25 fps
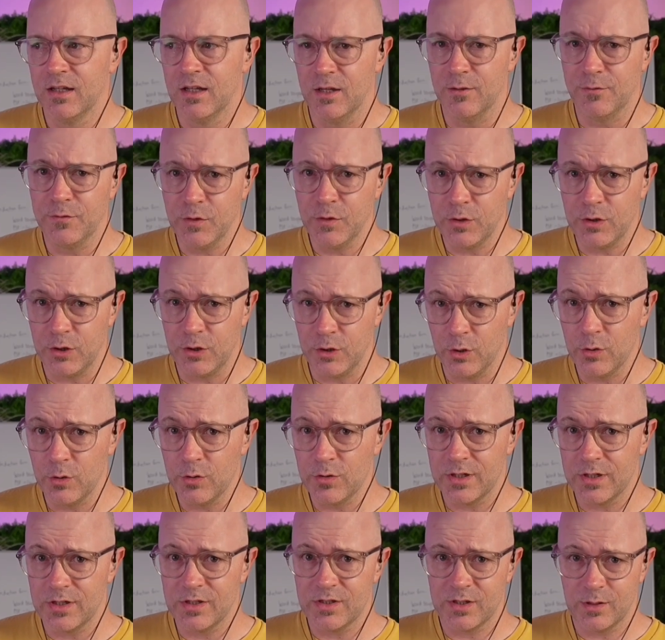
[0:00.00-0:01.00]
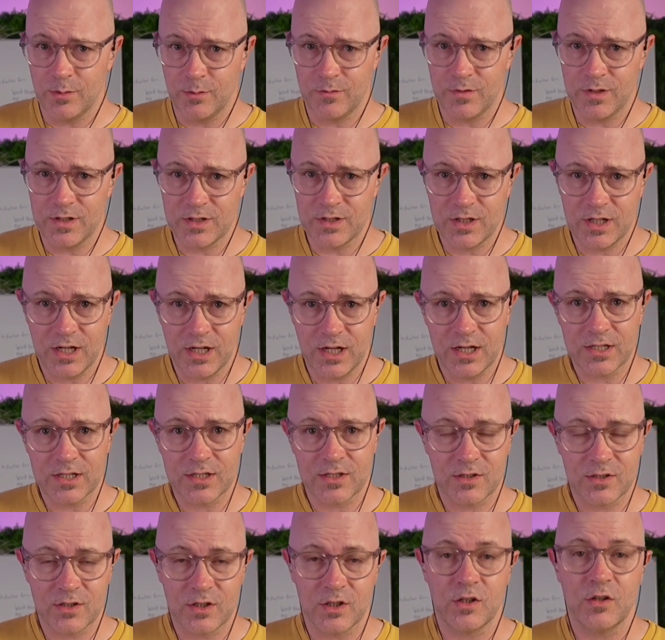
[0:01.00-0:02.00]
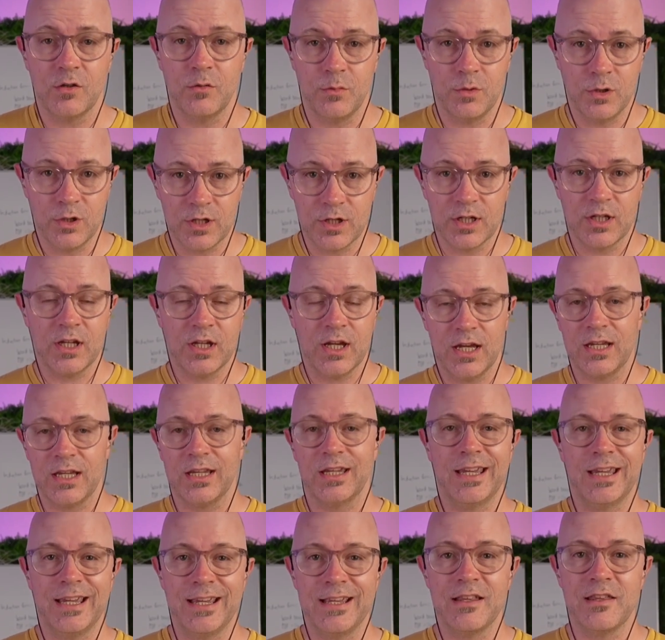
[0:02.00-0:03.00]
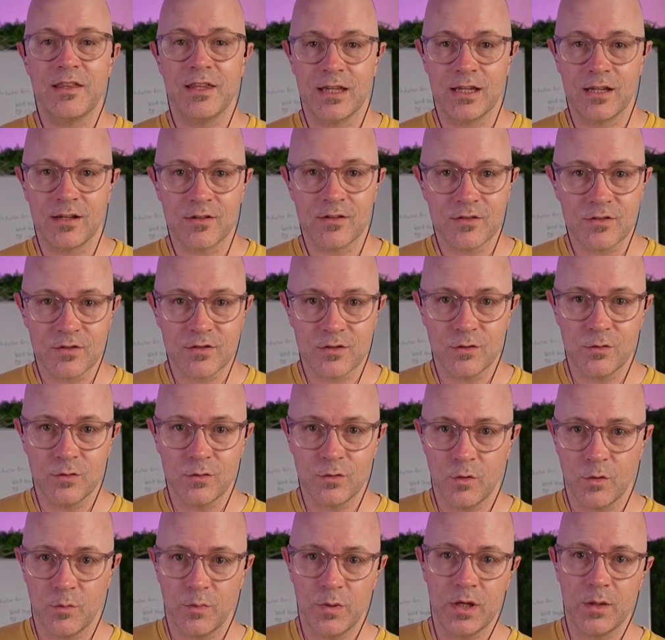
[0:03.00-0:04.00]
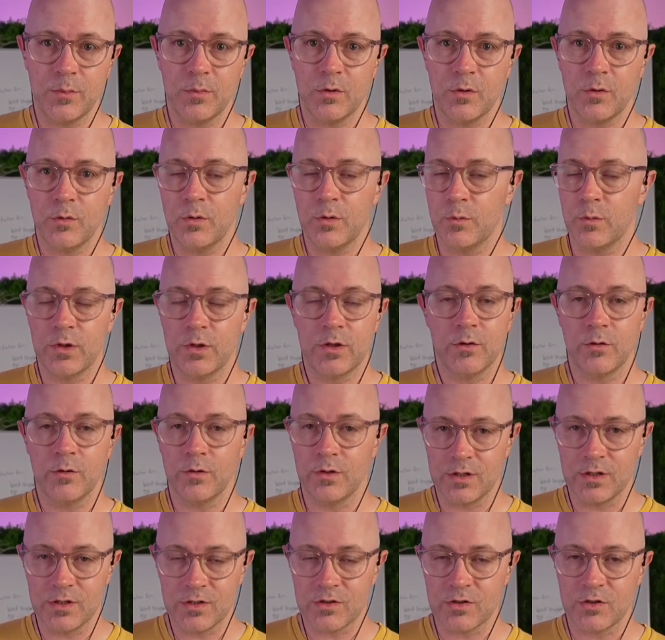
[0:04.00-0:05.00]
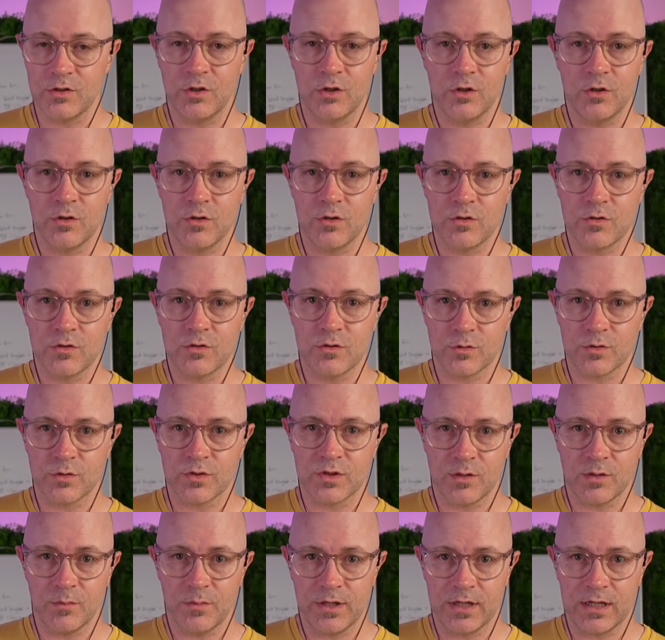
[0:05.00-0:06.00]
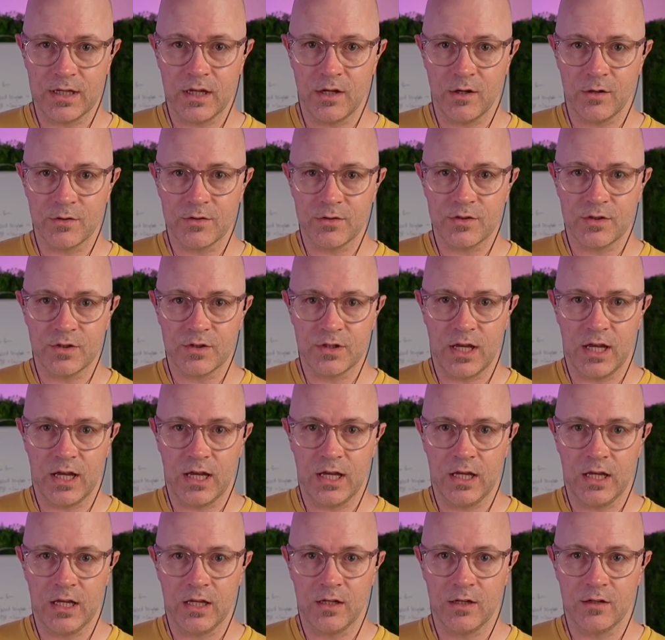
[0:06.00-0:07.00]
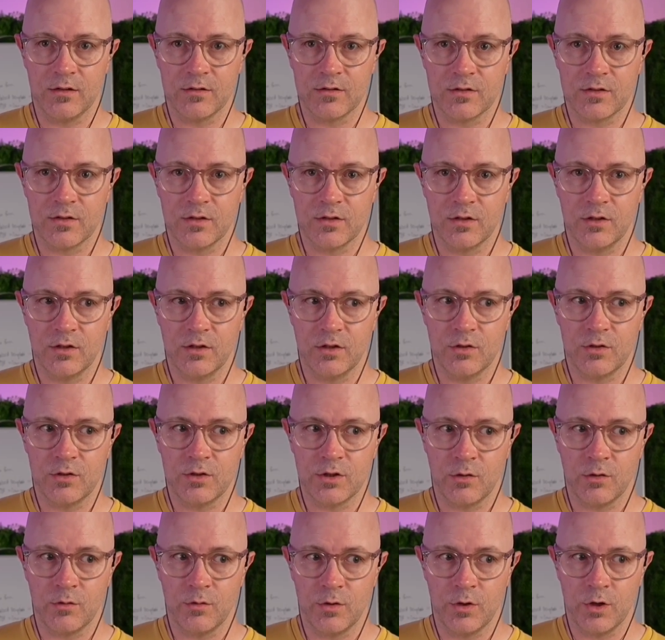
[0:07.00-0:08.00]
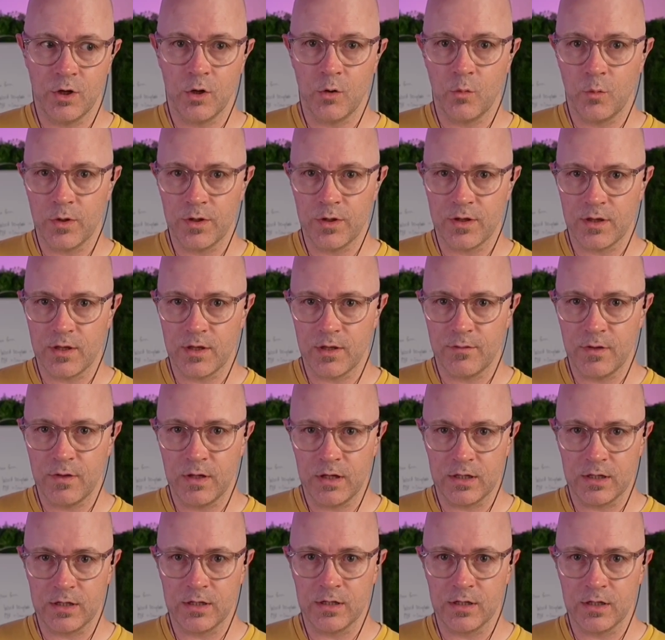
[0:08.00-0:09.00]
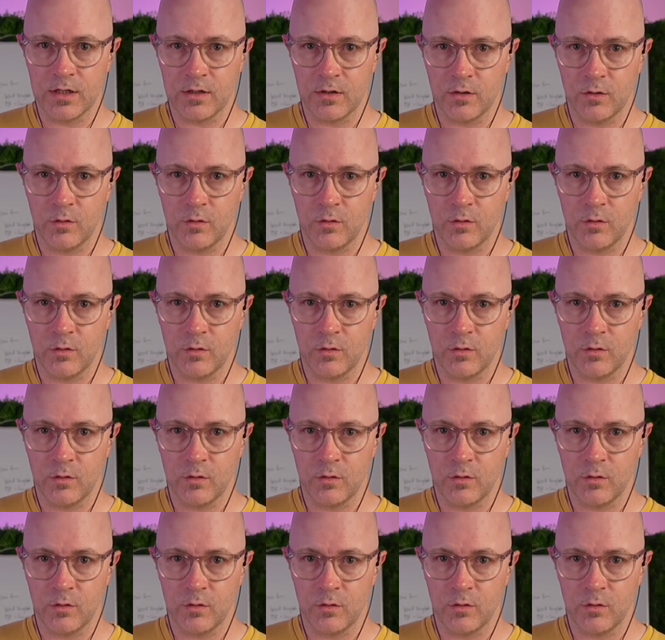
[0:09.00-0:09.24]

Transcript: if you're using some of these cards to communicate key things to your people, whether it is news or something else, and you don't know whether they've hidden it